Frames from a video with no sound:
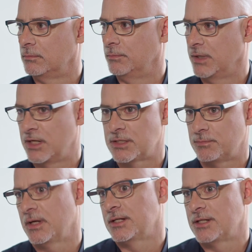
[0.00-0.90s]

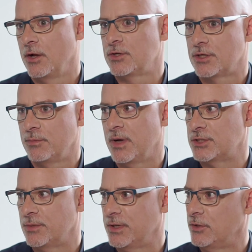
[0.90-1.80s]
Because I know so much.
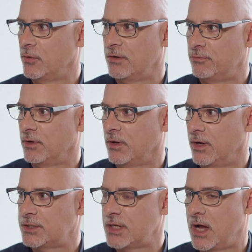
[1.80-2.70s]
I've been doing it for a
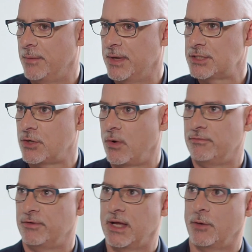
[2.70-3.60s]
long time, and so I
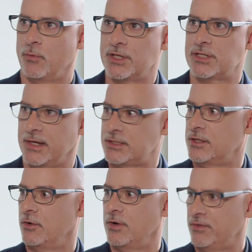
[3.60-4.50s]
forget what it's like to
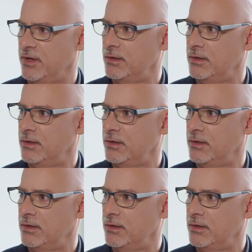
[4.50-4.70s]
know nothing.